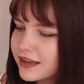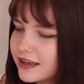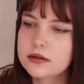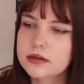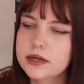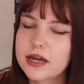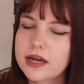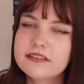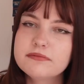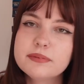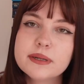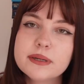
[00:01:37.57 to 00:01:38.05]

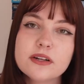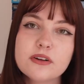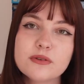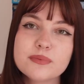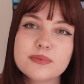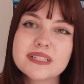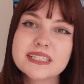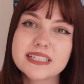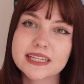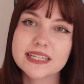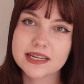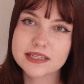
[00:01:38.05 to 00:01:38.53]
I've been
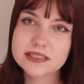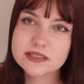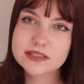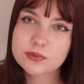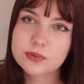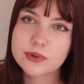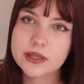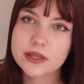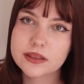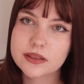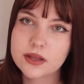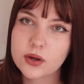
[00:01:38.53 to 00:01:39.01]
obsessed
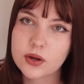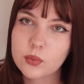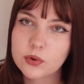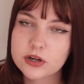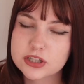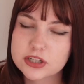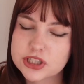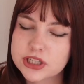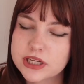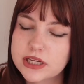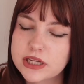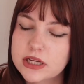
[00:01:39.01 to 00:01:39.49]
with
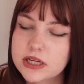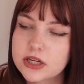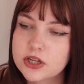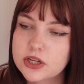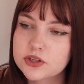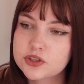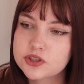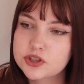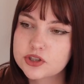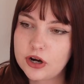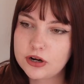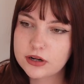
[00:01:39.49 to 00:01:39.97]
watching
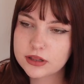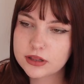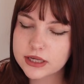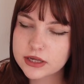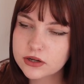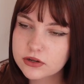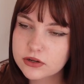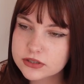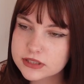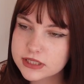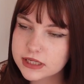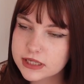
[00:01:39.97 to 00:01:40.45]
journaling
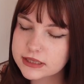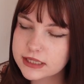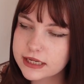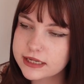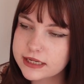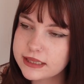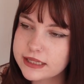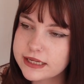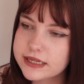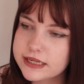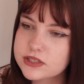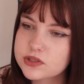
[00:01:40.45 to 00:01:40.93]
content
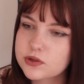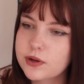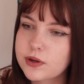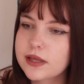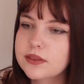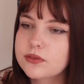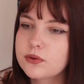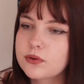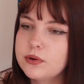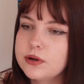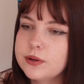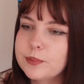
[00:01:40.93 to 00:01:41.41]
lately, so I
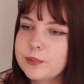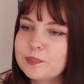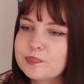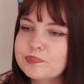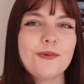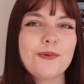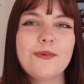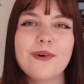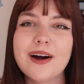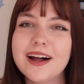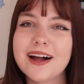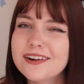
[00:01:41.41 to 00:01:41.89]
thought,
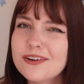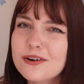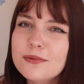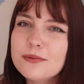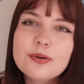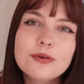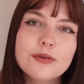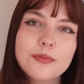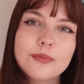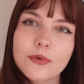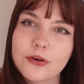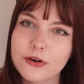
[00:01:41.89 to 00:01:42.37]
why not
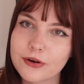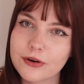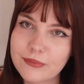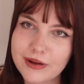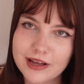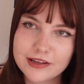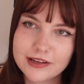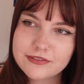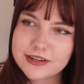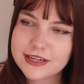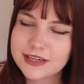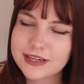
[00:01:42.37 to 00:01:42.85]
put more of my
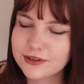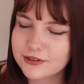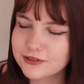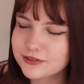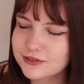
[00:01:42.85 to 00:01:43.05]
videos?